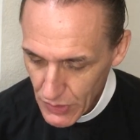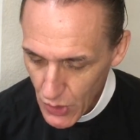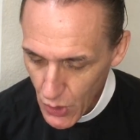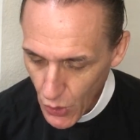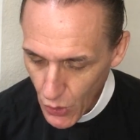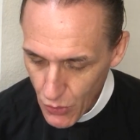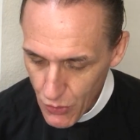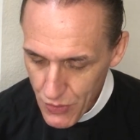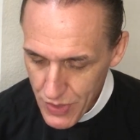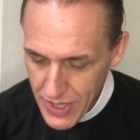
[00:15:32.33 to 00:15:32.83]

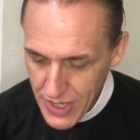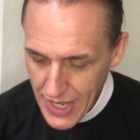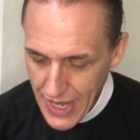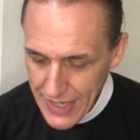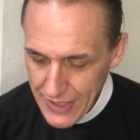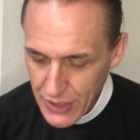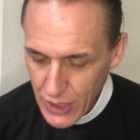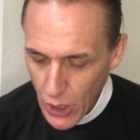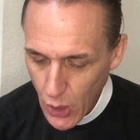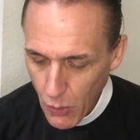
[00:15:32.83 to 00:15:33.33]
Hurry
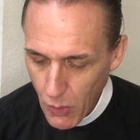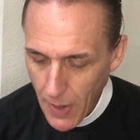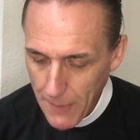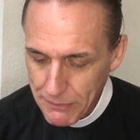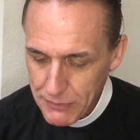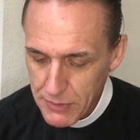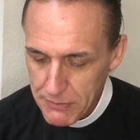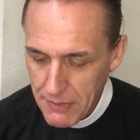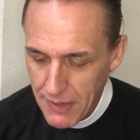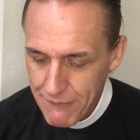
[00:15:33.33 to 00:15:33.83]
and go
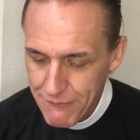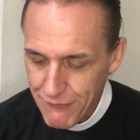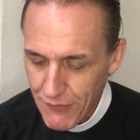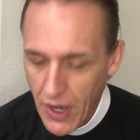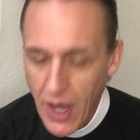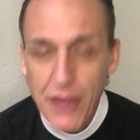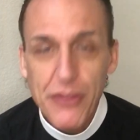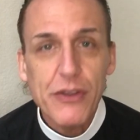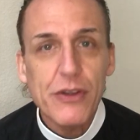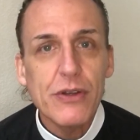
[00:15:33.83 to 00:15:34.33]
up to my
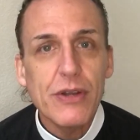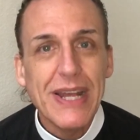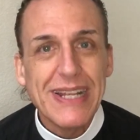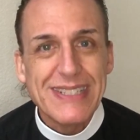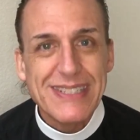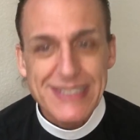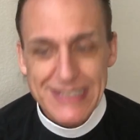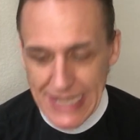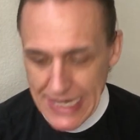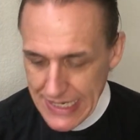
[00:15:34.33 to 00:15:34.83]
father
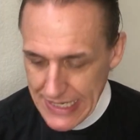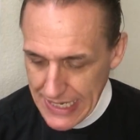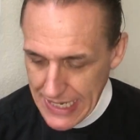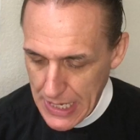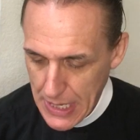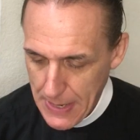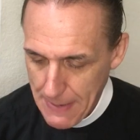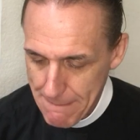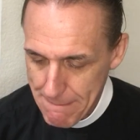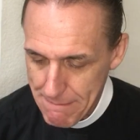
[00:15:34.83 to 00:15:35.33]
and say to
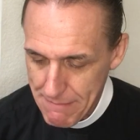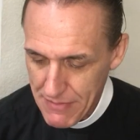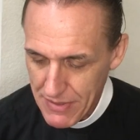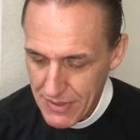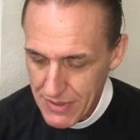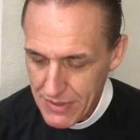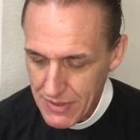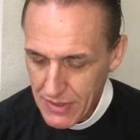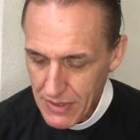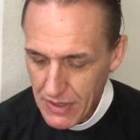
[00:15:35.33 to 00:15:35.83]
him,
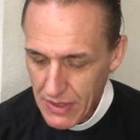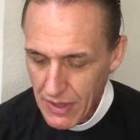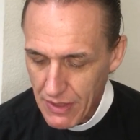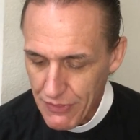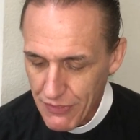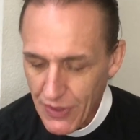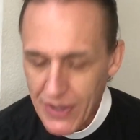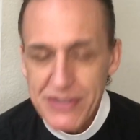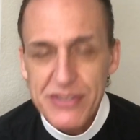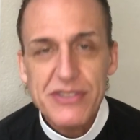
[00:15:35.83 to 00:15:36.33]

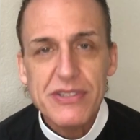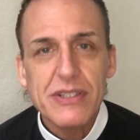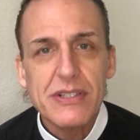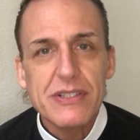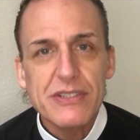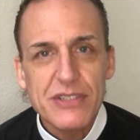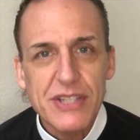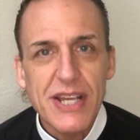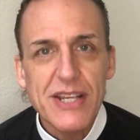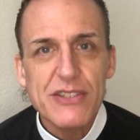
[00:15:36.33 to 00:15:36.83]
Thus
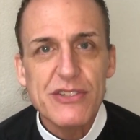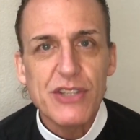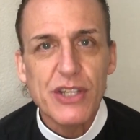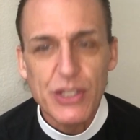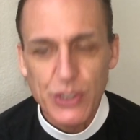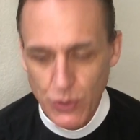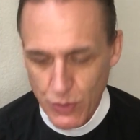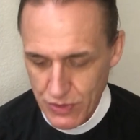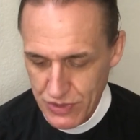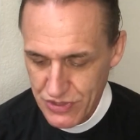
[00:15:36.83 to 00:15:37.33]
says
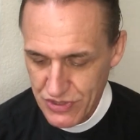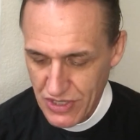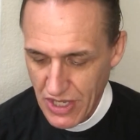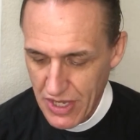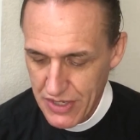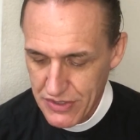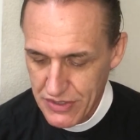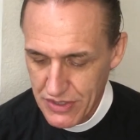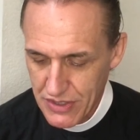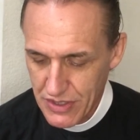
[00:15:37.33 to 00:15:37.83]
your
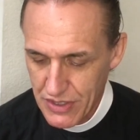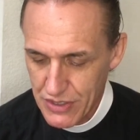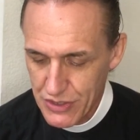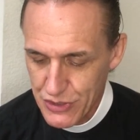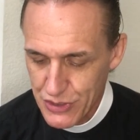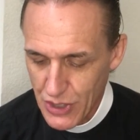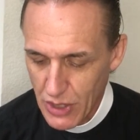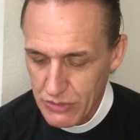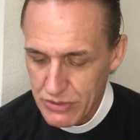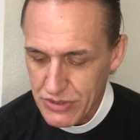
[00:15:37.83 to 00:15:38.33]
son
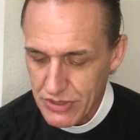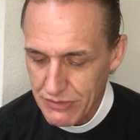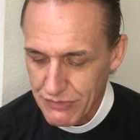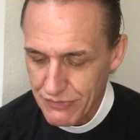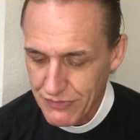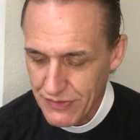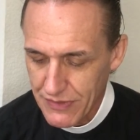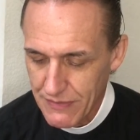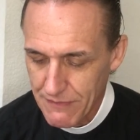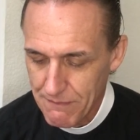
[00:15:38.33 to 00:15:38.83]
Joseph
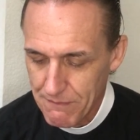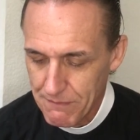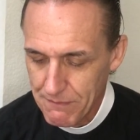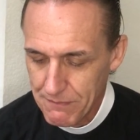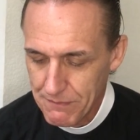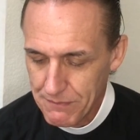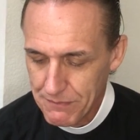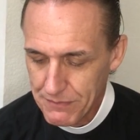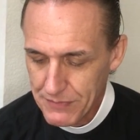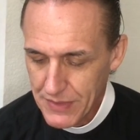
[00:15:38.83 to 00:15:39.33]

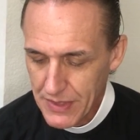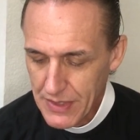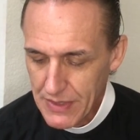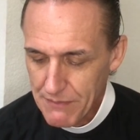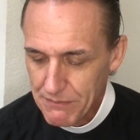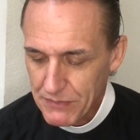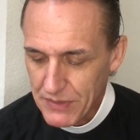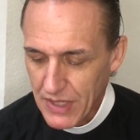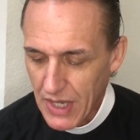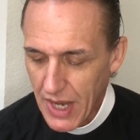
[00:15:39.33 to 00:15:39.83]

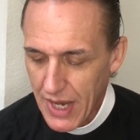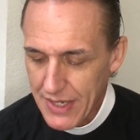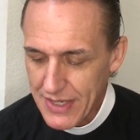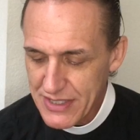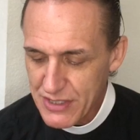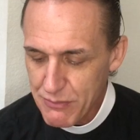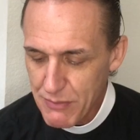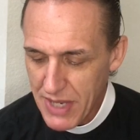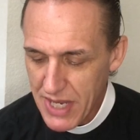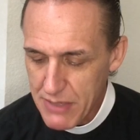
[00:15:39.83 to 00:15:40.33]
God
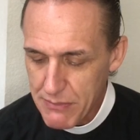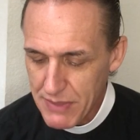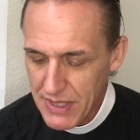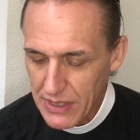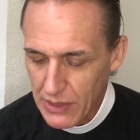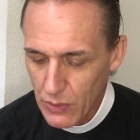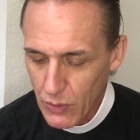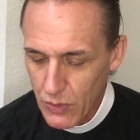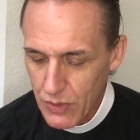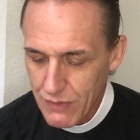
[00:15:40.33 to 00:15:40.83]
has made me
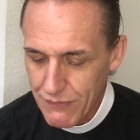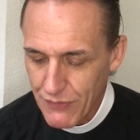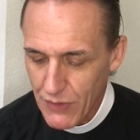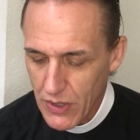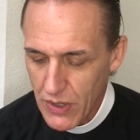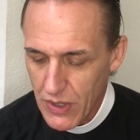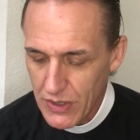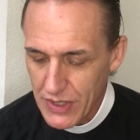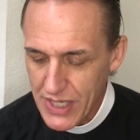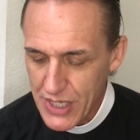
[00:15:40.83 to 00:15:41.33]
Lord of
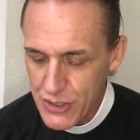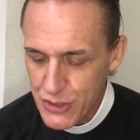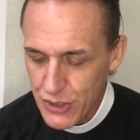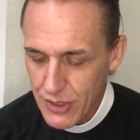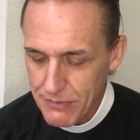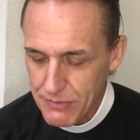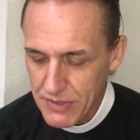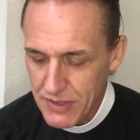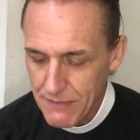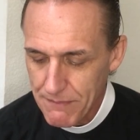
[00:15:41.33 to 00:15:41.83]
all
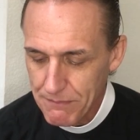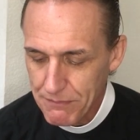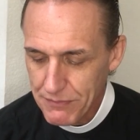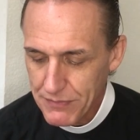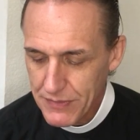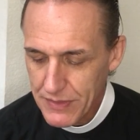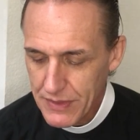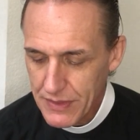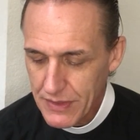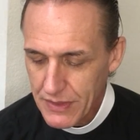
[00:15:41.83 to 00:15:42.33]
Egypt.
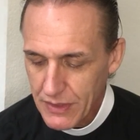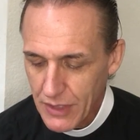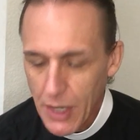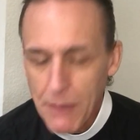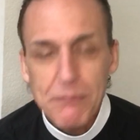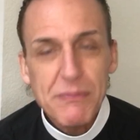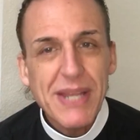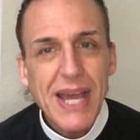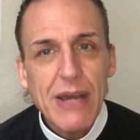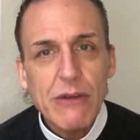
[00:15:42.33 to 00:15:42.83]

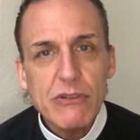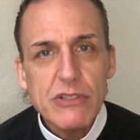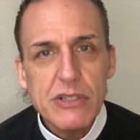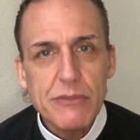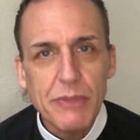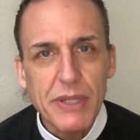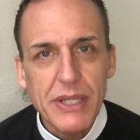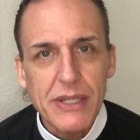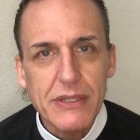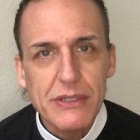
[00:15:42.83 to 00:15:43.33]
Come down to
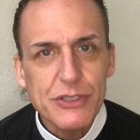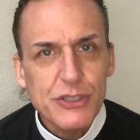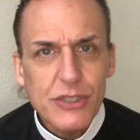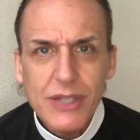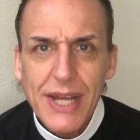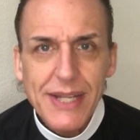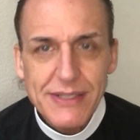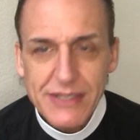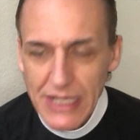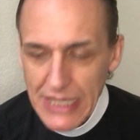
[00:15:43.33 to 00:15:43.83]
me, do
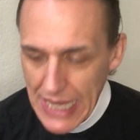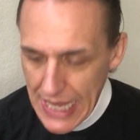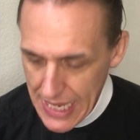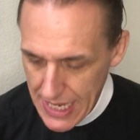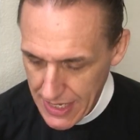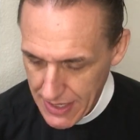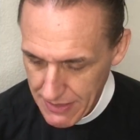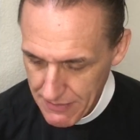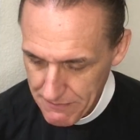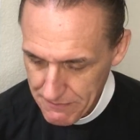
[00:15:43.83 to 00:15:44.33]
not
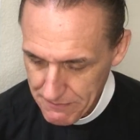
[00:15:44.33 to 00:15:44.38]
delay.